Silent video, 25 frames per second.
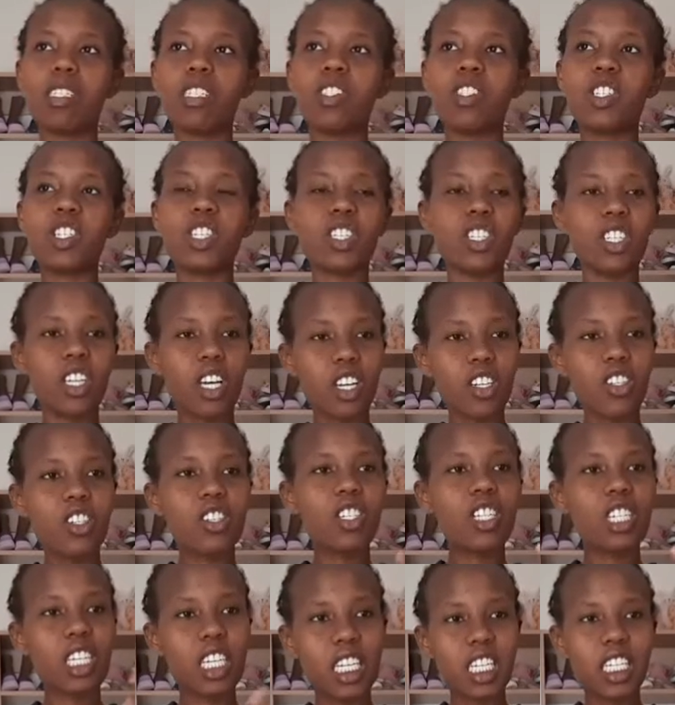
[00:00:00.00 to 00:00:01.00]
researched,
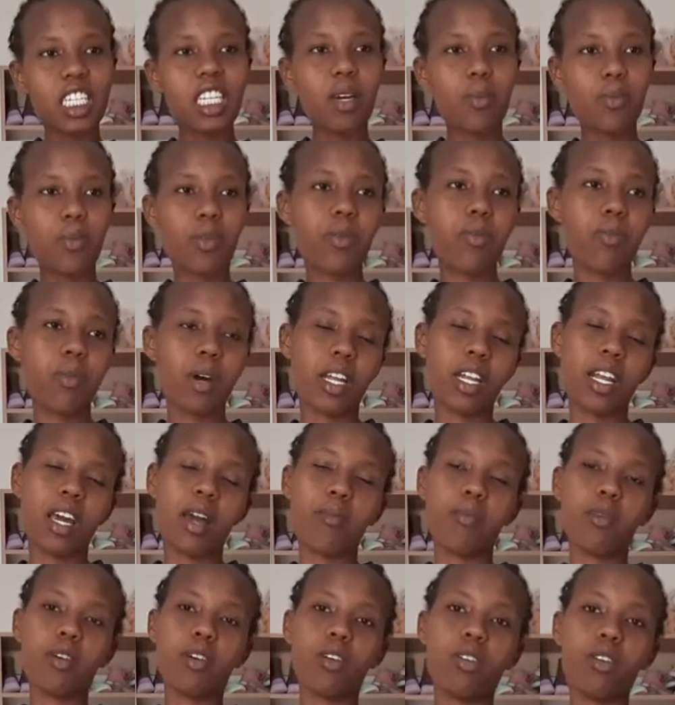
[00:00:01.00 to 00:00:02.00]
in-depth manner,
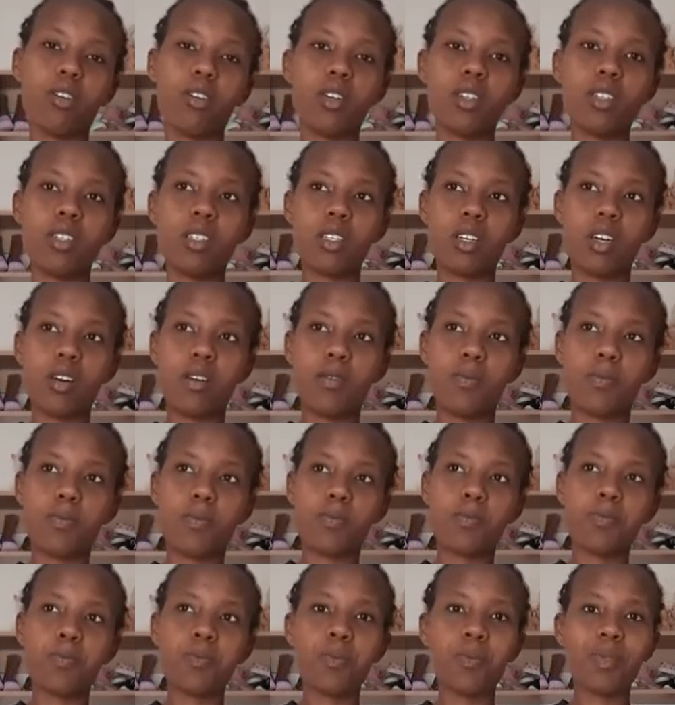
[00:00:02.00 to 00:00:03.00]
because I
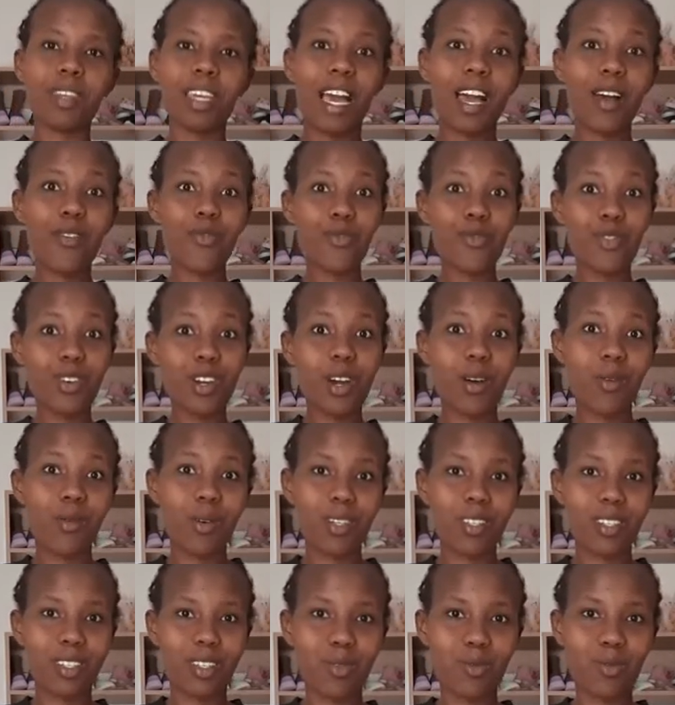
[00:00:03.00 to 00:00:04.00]
have 3
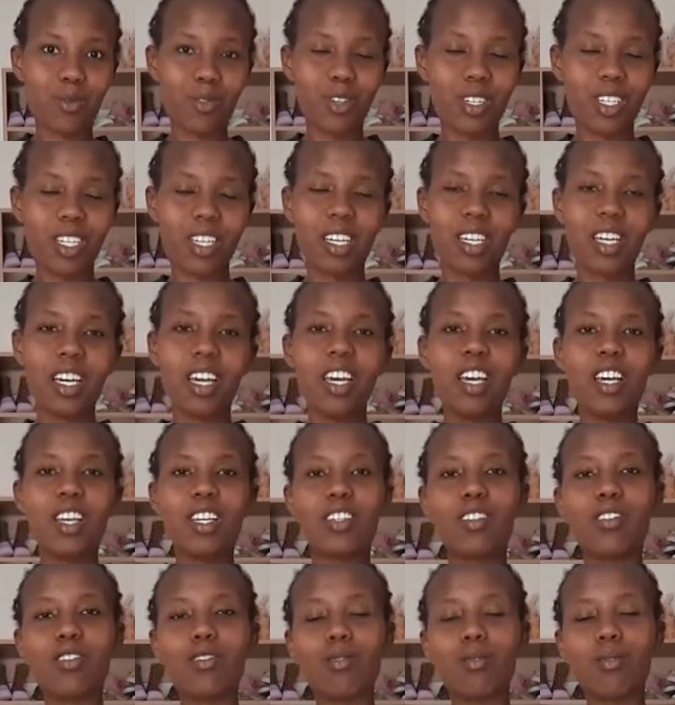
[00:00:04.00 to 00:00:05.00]
hours in the morning.
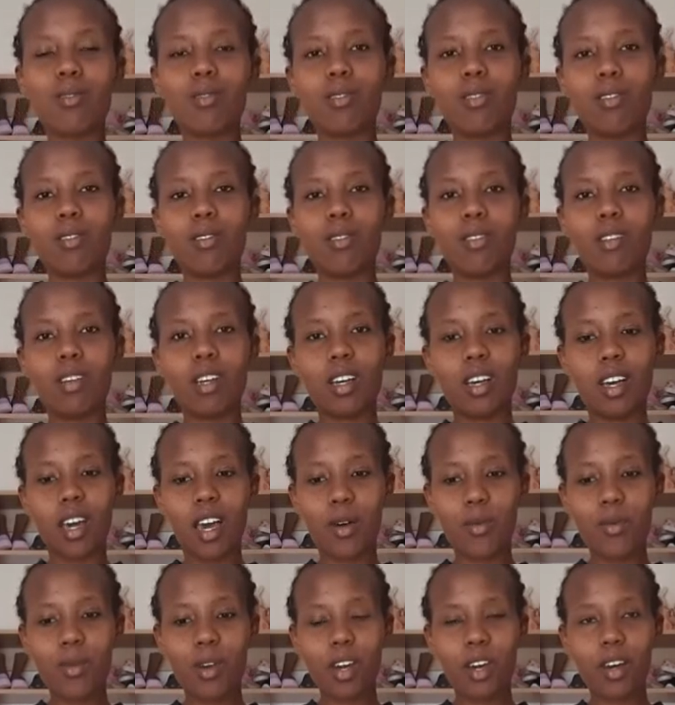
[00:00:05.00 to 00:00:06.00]
So I
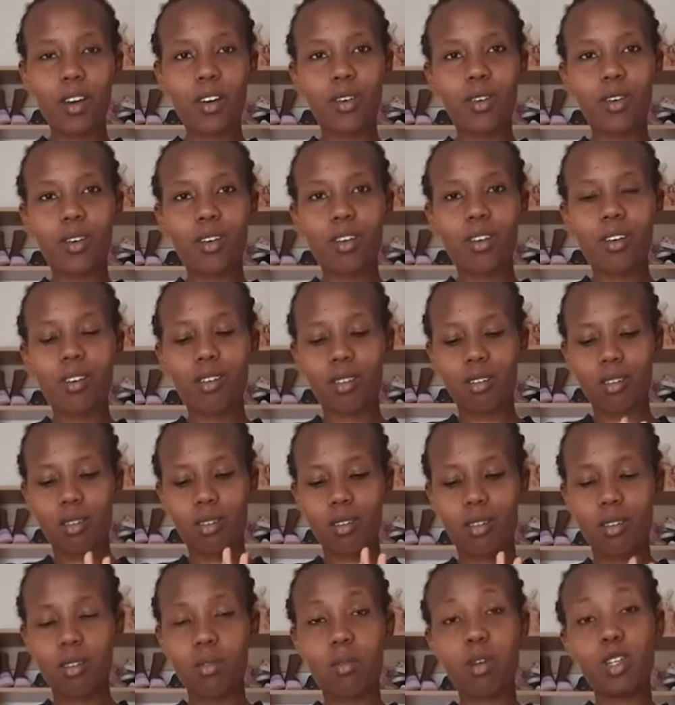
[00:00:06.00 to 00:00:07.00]
wake,
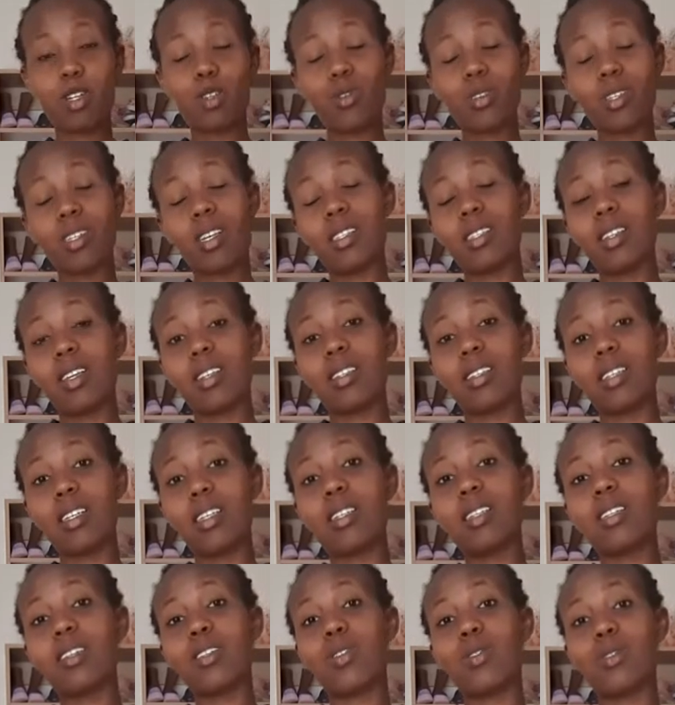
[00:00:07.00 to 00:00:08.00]
my show starts at
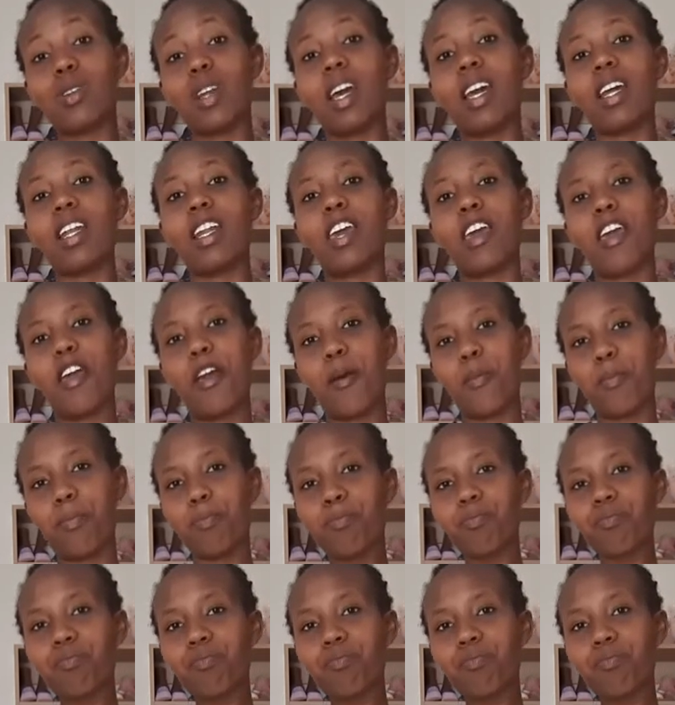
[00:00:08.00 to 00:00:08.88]
6 to 9 a.m.